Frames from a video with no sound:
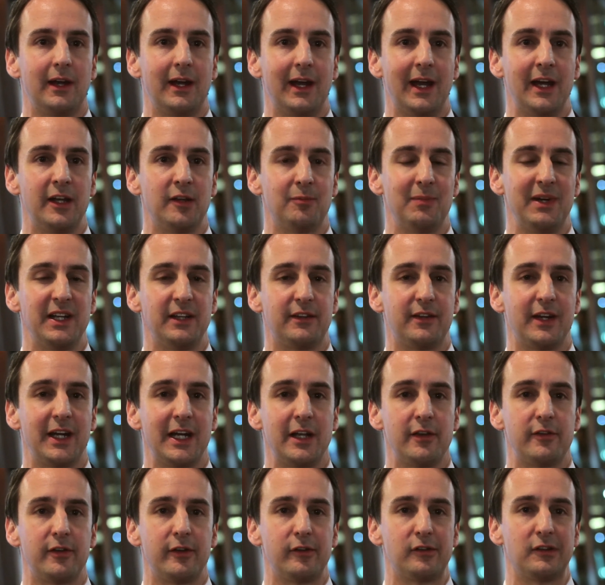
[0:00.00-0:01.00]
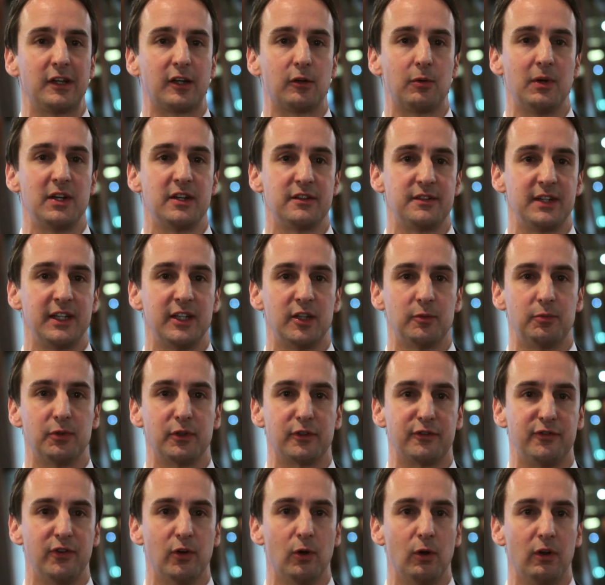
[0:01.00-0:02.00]
and maintains his liquidity in the
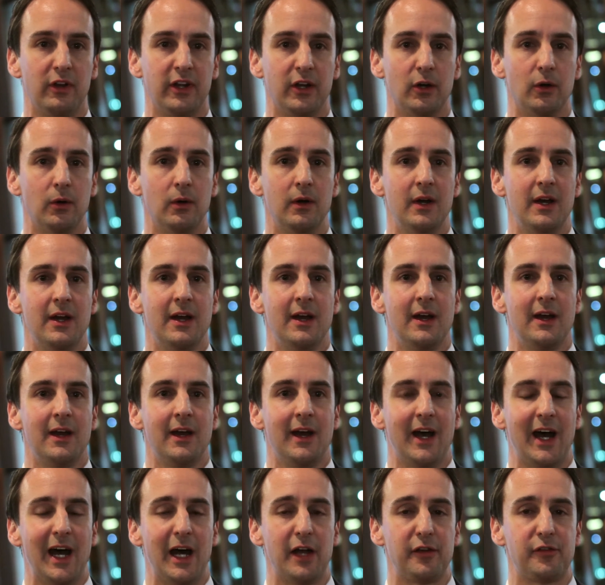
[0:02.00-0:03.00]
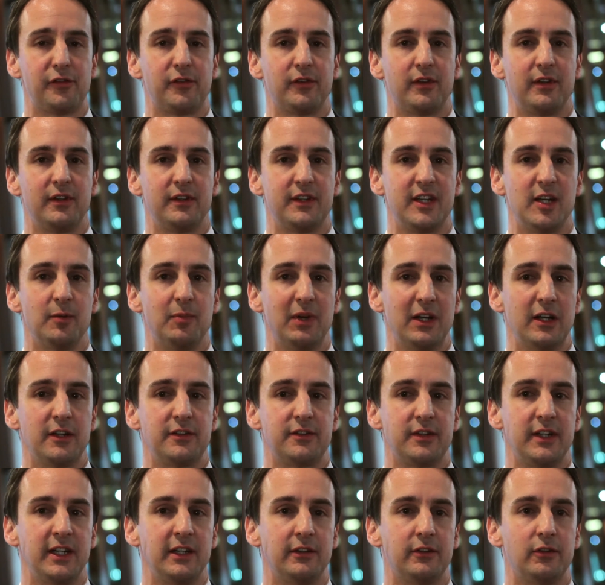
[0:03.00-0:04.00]
portfolio, has the
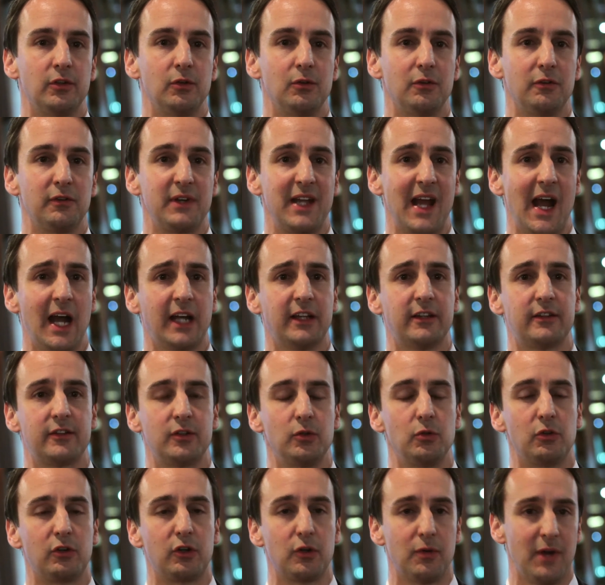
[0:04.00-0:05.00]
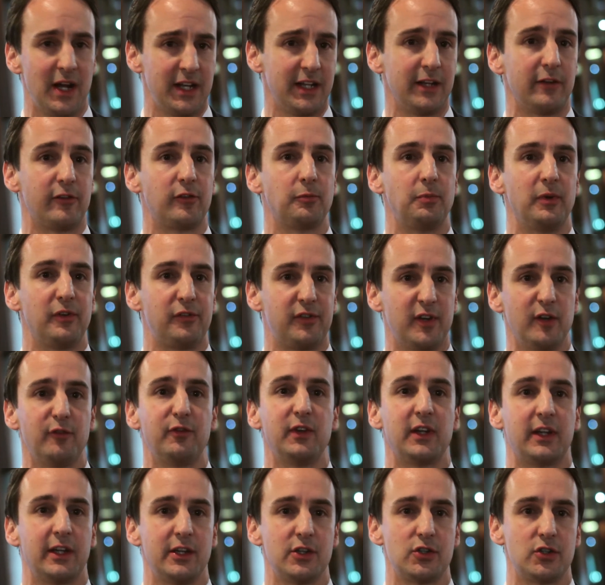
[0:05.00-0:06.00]
ability to react to
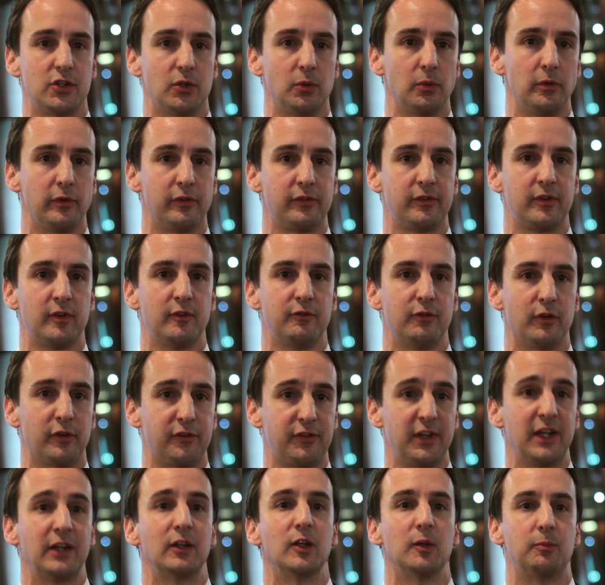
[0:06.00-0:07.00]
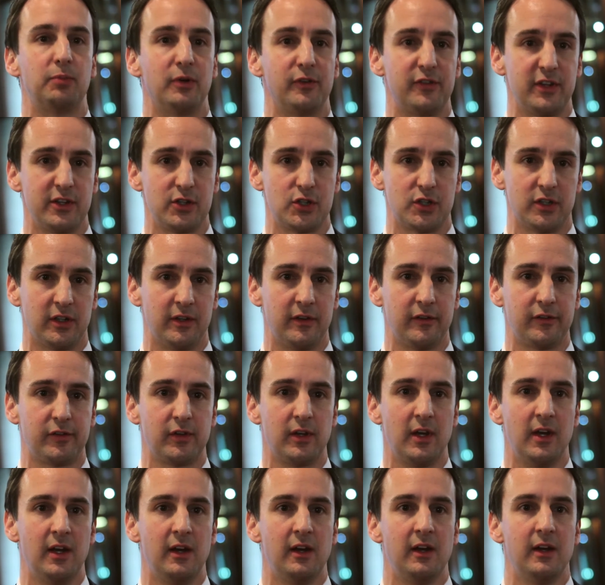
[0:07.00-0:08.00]
credit-specific issues for single
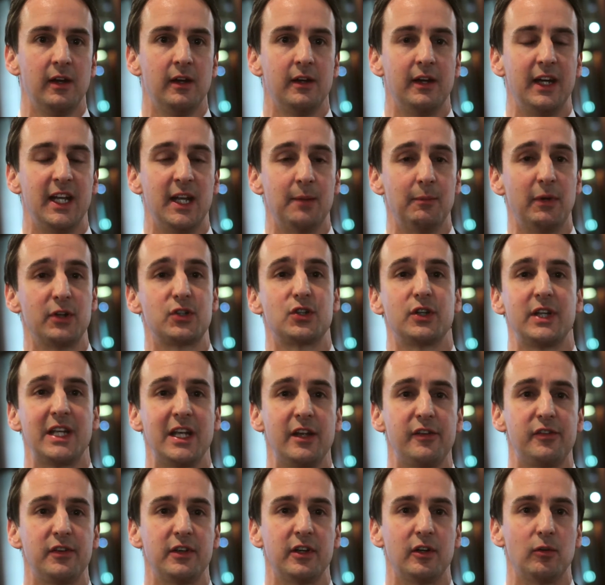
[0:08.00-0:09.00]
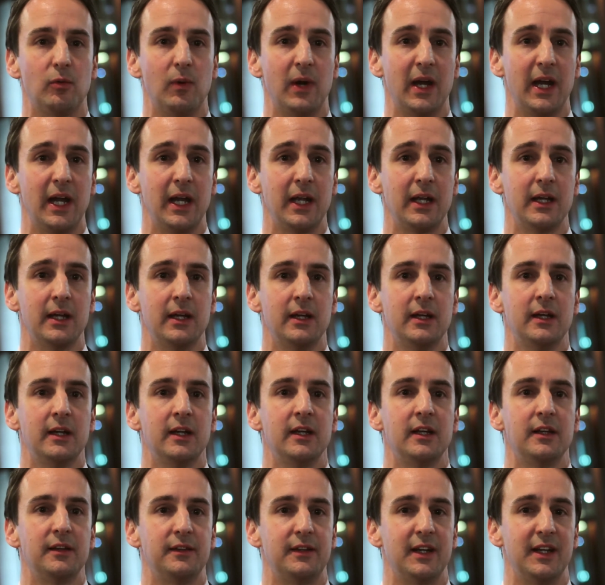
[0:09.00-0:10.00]
positions in a much easier way
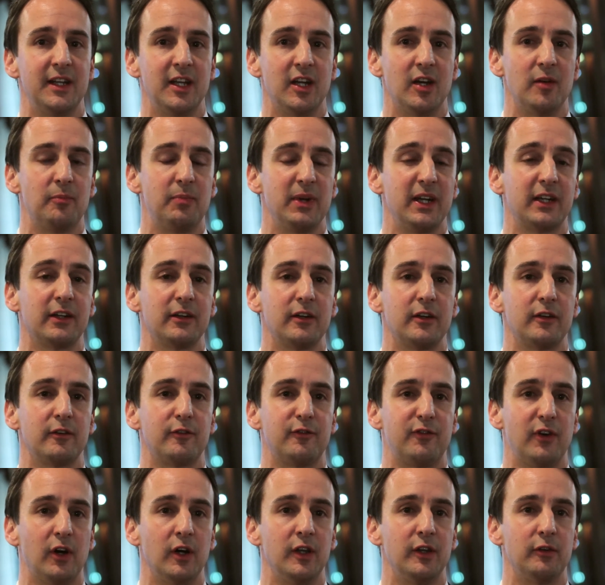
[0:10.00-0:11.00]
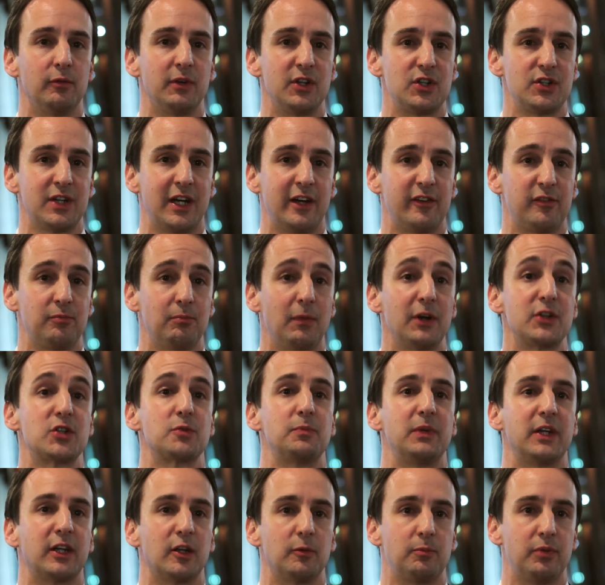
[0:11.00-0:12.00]
than a bigger fund which has
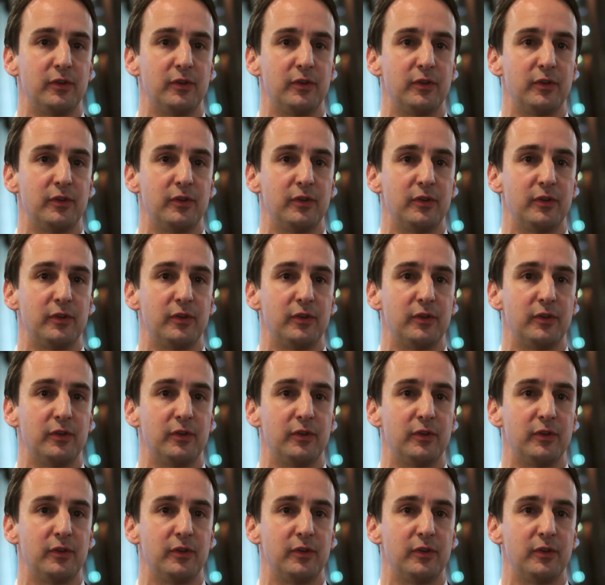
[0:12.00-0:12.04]
much bigger